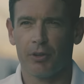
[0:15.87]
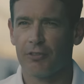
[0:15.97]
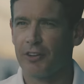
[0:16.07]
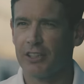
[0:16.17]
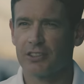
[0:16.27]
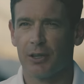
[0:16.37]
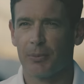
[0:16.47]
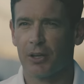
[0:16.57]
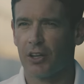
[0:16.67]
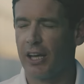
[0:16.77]
The first
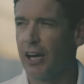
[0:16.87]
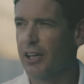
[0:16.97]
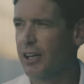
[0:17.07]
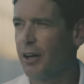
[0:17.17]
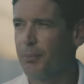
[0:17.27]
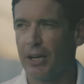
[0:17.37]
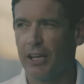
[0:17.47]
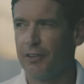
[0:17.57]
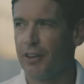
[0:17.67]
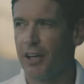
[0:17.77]
time I got it, I can't believe